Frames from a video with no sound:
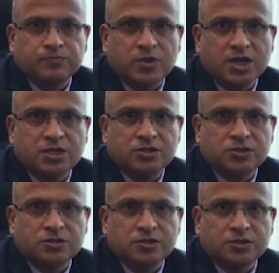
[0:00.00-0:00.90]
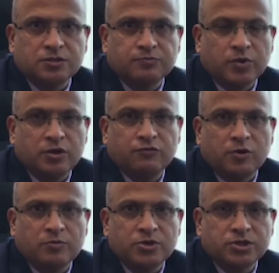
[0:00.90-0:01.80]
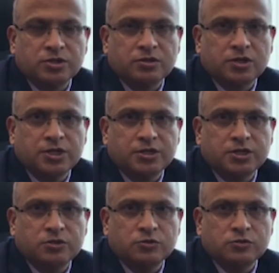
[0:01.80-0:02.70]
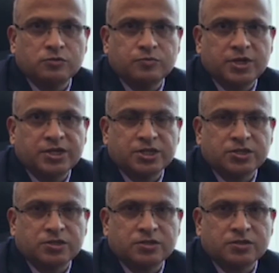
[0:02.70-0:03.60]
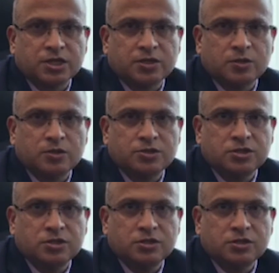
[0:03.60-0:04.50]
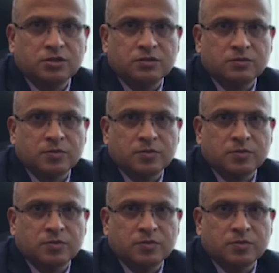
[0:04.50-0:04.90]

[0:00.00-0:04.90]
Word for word: nice uh, information related to latest uh, technology